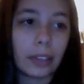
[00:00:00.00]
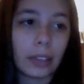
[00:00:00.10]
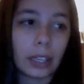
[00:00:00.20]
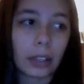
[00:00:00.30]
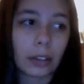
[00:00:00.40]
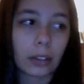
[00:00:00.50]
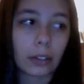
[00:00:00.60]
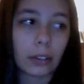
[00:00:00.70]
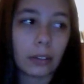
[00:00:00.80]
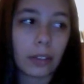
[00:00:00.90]
think
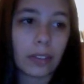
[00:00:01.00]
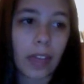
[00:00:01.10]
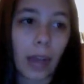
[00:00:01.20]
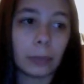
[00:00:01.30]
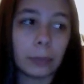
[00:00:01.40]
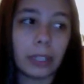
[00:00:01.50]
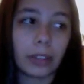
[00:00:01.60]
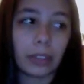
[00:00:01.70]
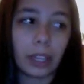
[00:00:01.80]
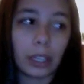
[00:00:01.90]
that that would be
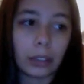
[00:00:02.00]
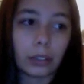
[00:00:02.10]
a thing.